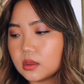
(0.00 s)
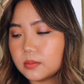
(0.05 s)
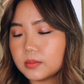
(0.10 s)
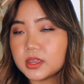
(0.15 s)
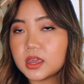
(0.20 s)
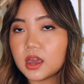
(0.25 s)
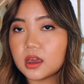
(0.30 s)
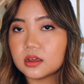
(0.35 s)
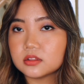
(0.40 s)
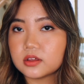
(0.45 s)
But
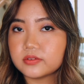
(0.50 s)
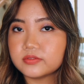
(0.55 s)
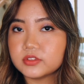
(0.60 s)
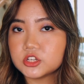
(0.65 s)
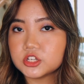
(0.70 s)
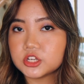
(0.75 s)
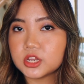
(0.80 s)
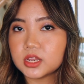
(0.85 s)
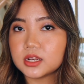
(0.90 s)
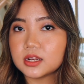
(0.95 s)
yeah, I love the
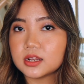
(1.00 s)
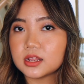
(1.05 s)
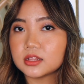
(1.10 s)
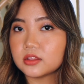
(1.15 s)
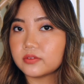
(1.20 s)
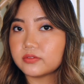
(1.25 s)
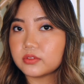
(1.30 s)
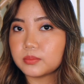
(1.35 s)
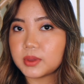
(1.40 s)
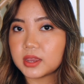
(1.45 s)
shade and I
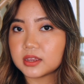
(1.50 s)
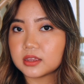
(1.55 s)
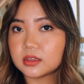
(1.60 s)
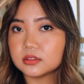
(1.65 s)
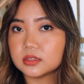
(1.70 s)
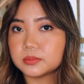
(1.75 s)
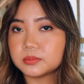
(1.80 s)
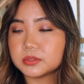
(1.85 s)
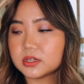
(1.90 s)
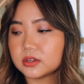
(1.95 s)
love the Becca
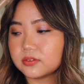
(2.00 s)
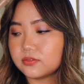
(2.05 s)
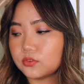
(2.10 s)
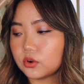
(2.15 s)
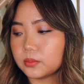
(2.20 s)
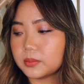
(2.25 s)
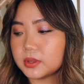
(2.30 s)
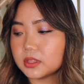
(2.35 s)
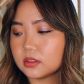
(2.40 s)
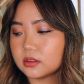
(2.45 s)
lipstick
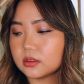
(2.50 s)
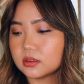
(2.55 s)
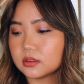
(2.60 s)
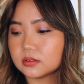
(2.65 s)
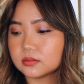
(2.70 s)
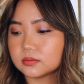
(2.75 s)
formula.